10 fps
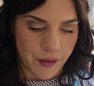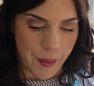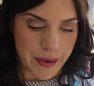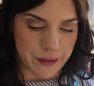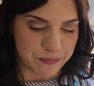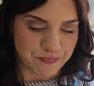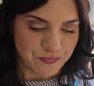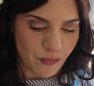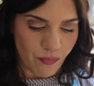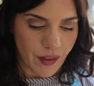I mean,
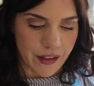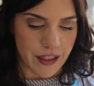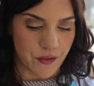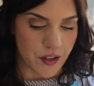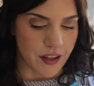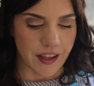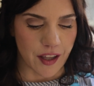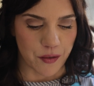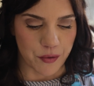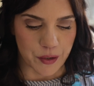if you can
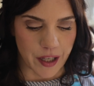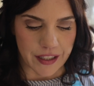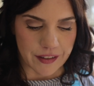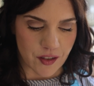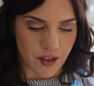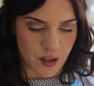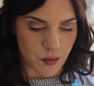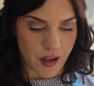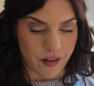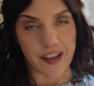get through cutting the cheese
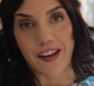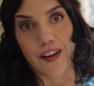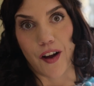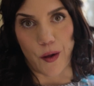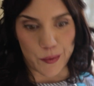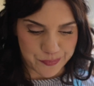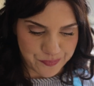without eating it all.